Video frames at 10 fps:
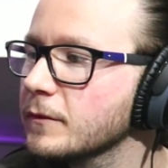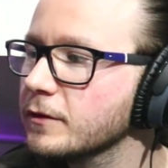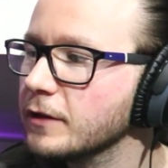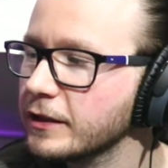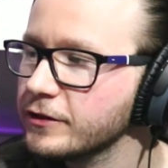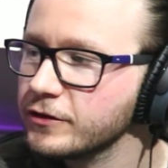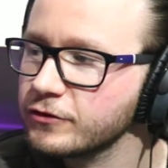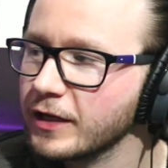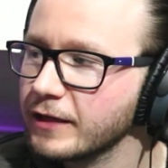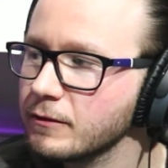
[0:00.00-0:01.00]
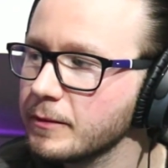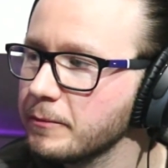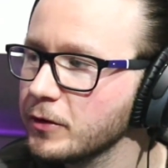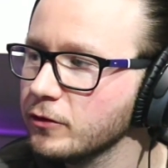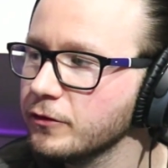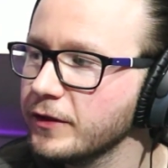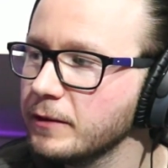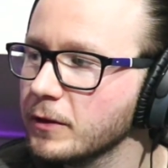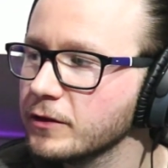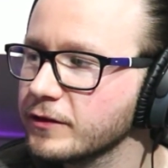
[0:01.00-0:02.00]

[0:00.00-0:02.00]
I reckon she's trying to remember who Finn was